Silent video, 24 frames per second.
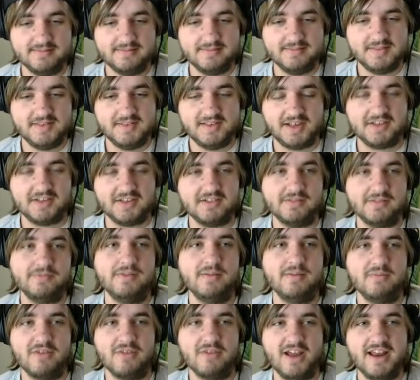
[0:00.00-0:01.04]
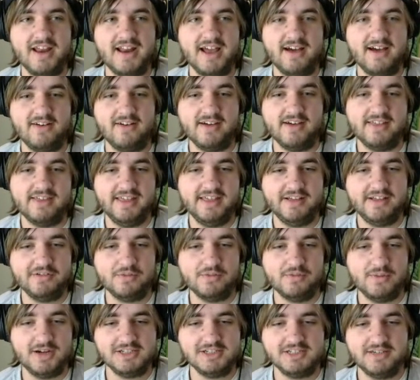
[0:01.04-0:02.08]
6 of them right now I think
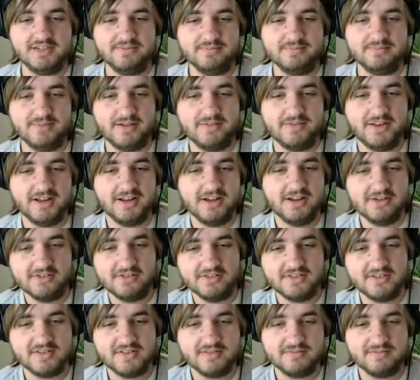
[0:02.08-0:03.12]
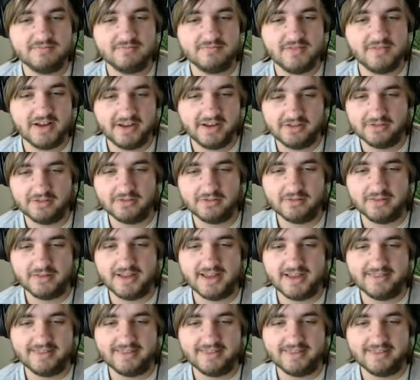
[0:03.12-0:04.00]
are watching my videos regularly,